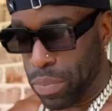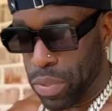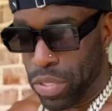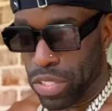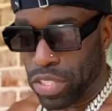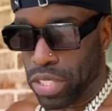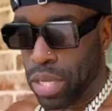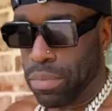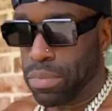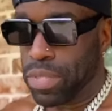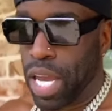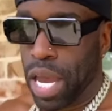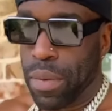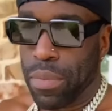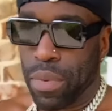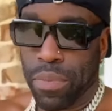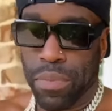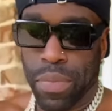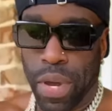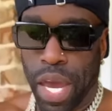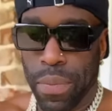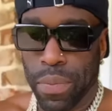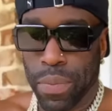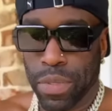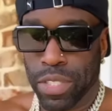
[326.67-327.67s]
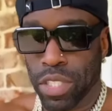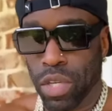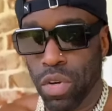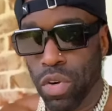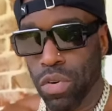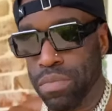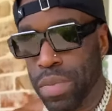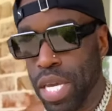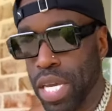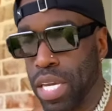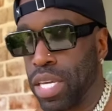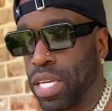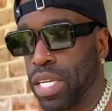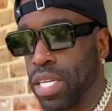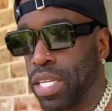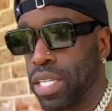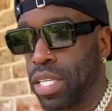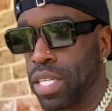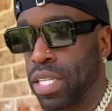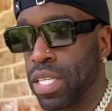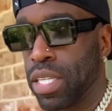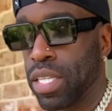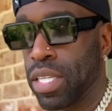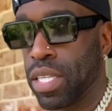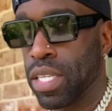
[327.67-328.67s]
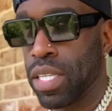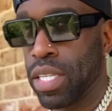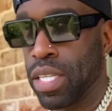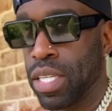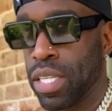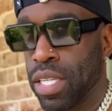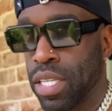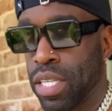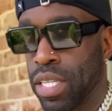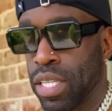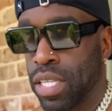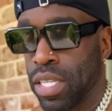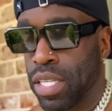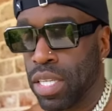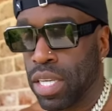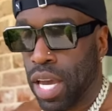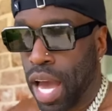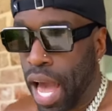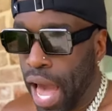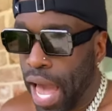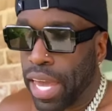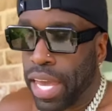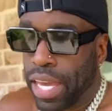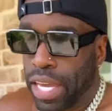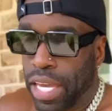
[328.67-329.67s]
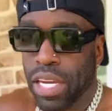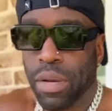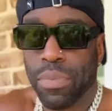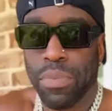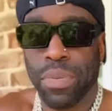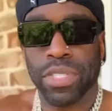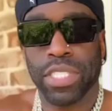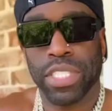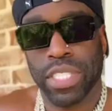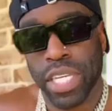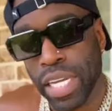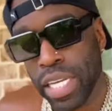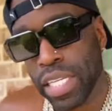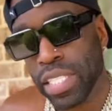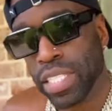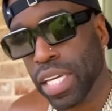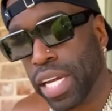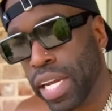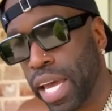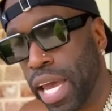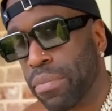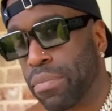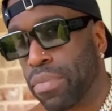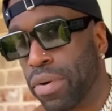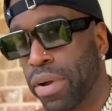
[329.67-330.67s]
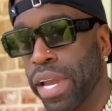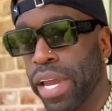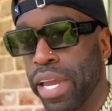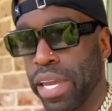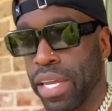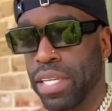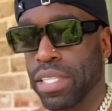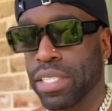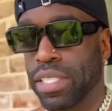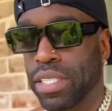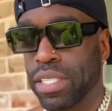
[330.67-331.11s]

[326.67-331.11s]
some type of papers on me, I can get a percentage of that bread.